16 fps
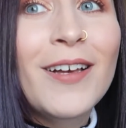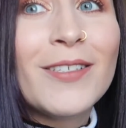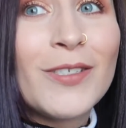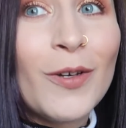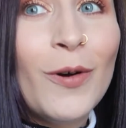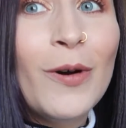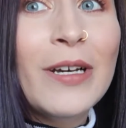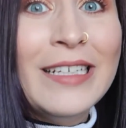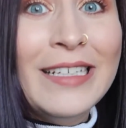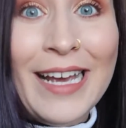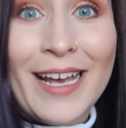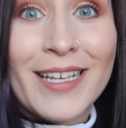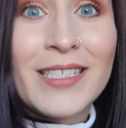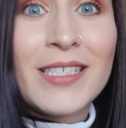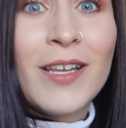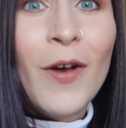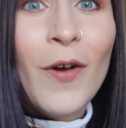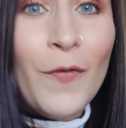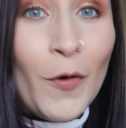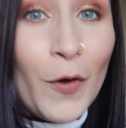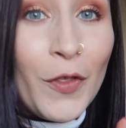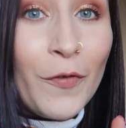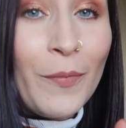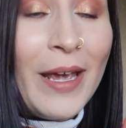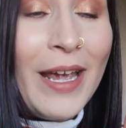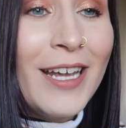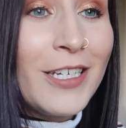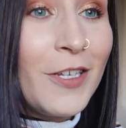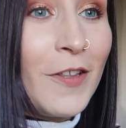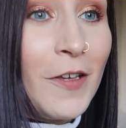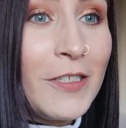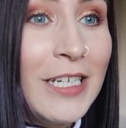So yes, 4th of May
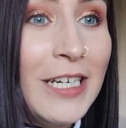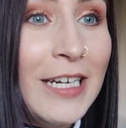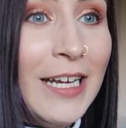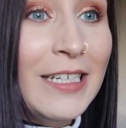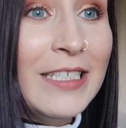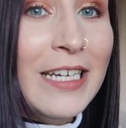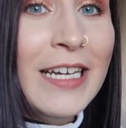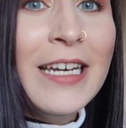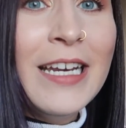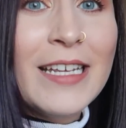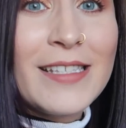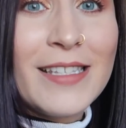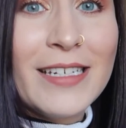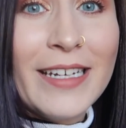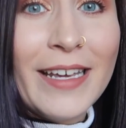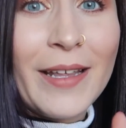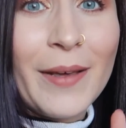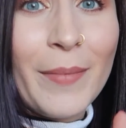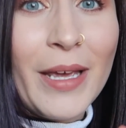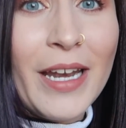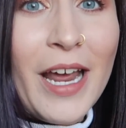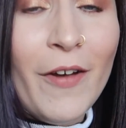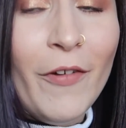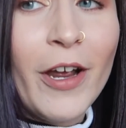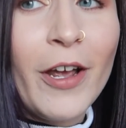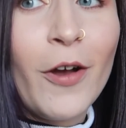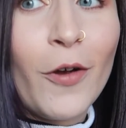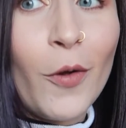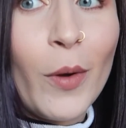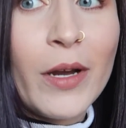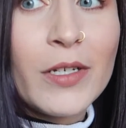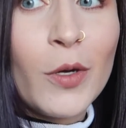2019 is the day that me and Eric are
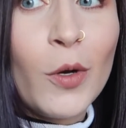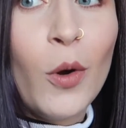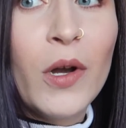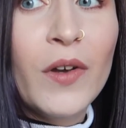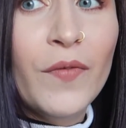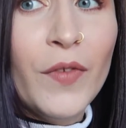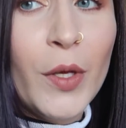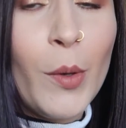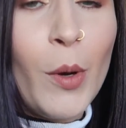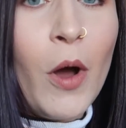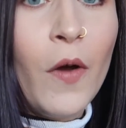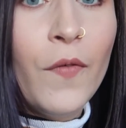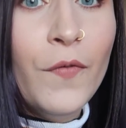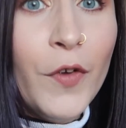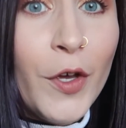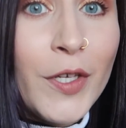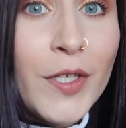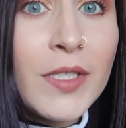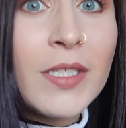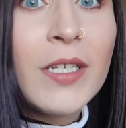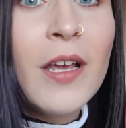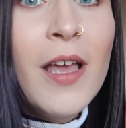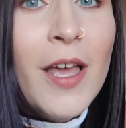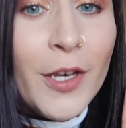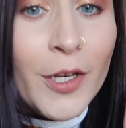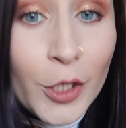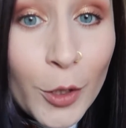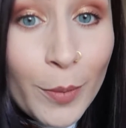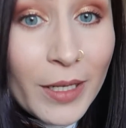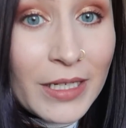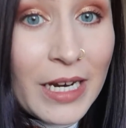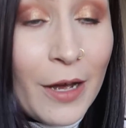going to go and view our first
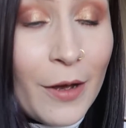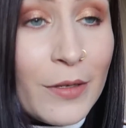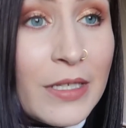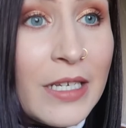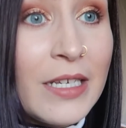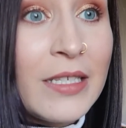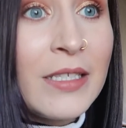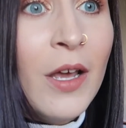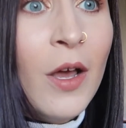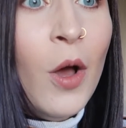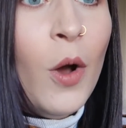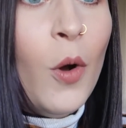new build houses